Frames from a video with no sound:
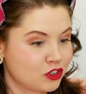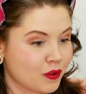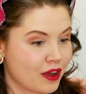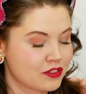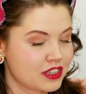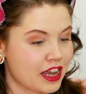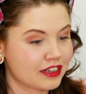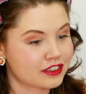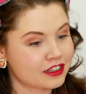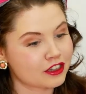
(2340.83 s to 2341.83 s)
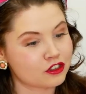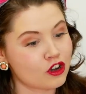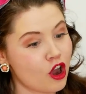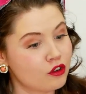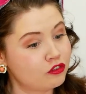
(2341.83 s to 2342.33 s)
have said that
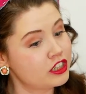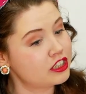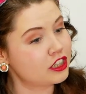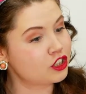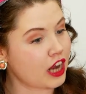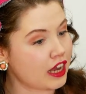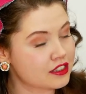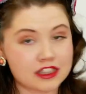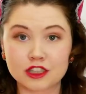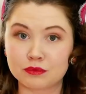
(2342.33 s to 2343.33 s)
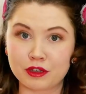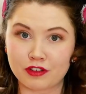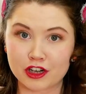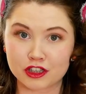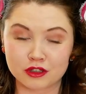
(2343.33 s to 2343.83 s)
no, vintage can still be
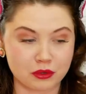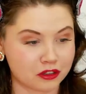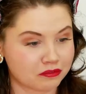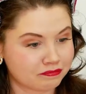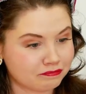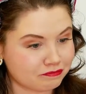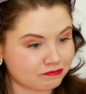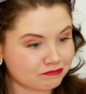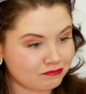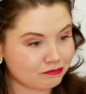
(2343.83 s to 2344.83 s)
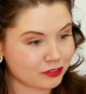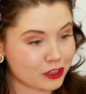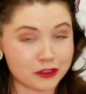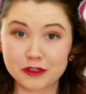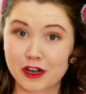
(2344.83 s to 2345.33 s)
fashionable. So
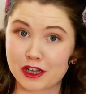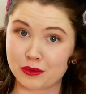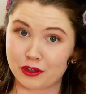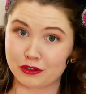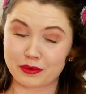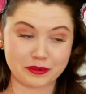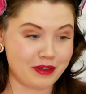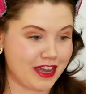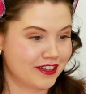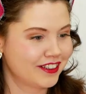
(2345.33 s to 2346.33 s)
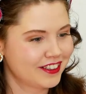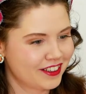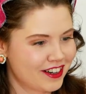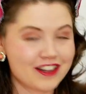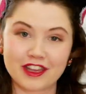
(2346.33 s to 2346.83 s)
you guys all agree with me.
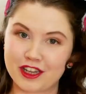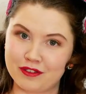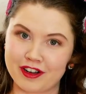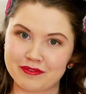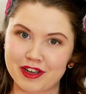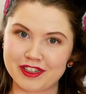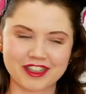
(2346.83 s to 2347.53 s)
Thank you very much.